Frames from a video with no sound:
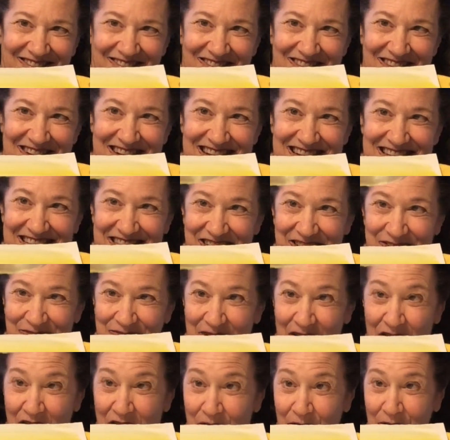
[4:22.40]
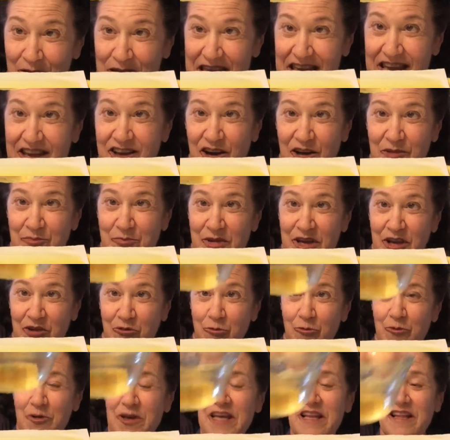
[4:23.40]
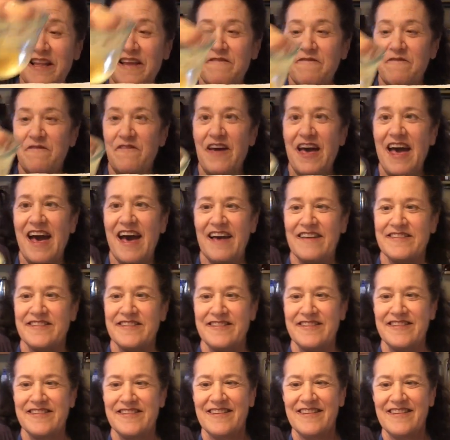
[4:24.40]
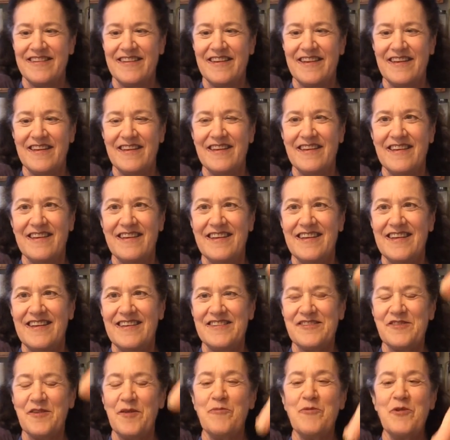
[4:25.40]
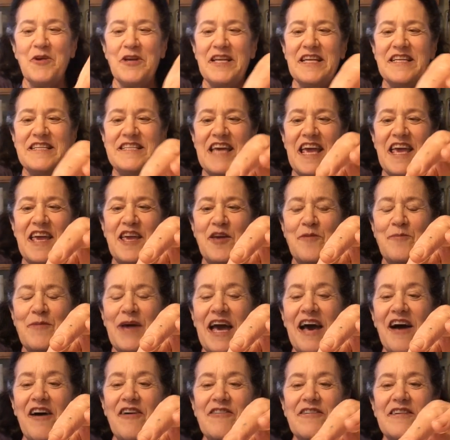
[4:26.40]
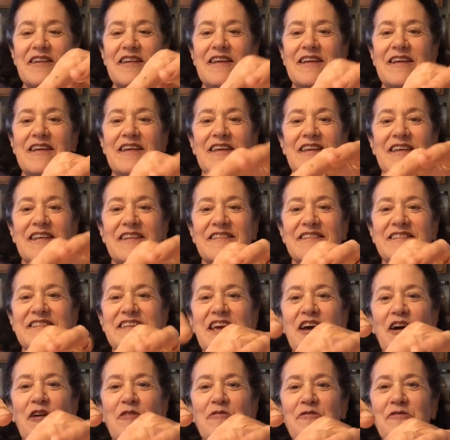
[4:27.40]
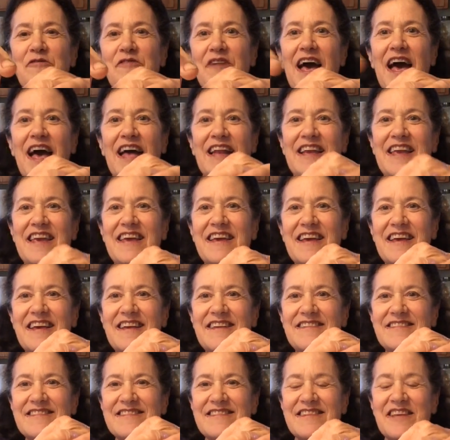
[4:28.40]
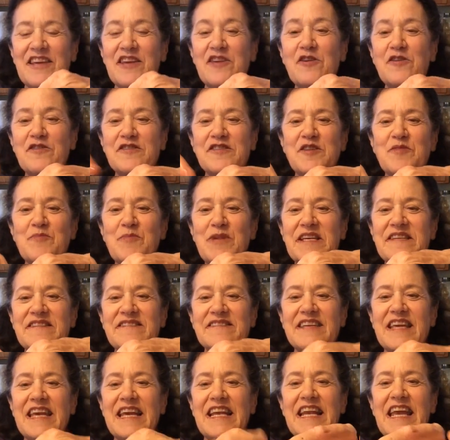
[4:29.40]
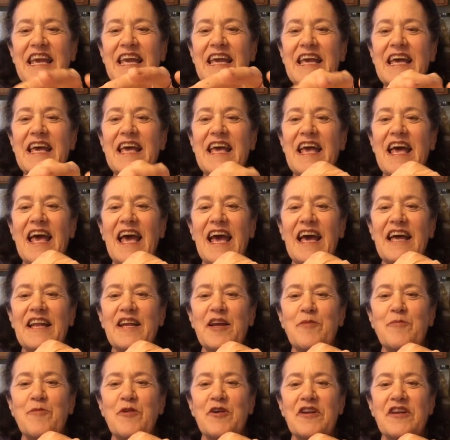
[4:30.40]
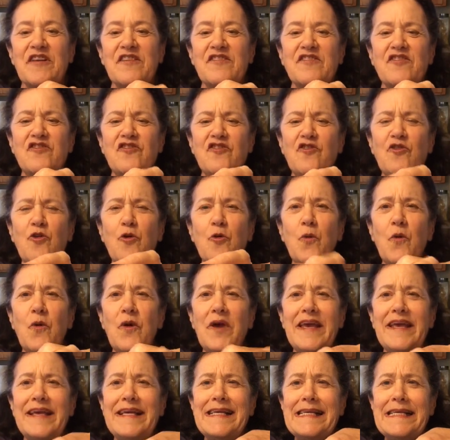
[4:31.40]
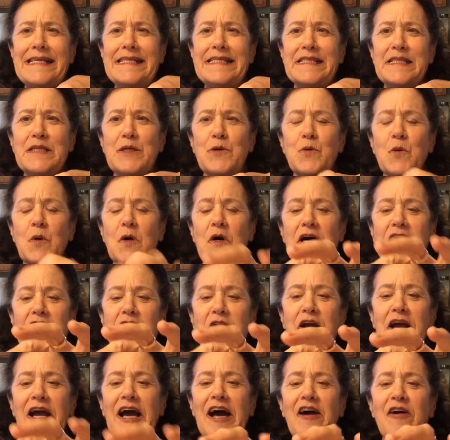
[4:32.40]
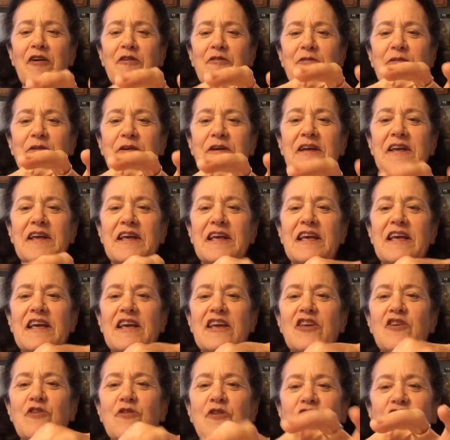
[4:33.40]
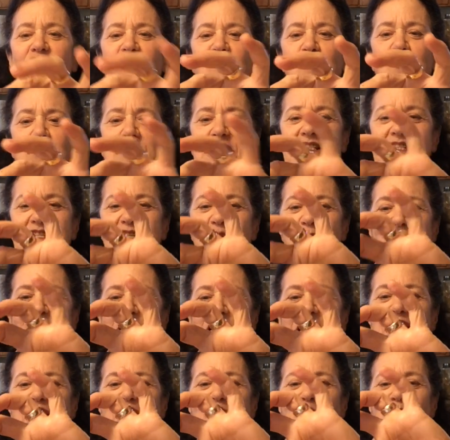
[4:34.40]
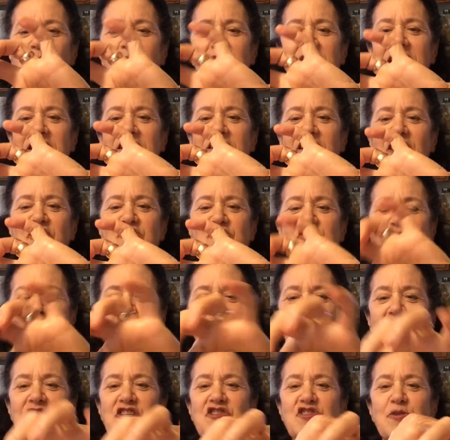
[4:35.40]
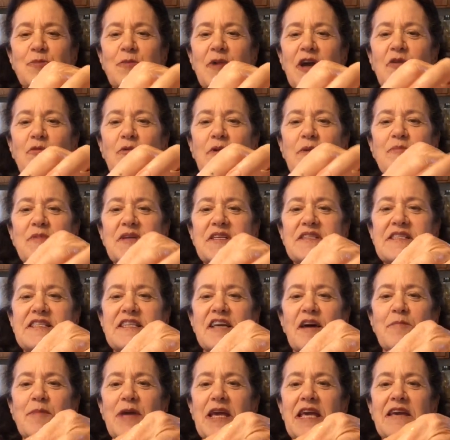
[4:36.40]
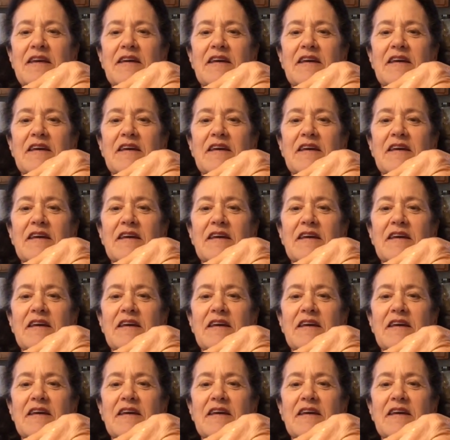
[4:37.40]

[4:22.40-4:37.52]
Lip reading: Watch him. Oh, he got big really fast. So I'm going to take him out. See how fat he is? He used to be skinny. And I'm going to squeeze the water out. You can twist him a little bit, not too much. You might rip his tummy.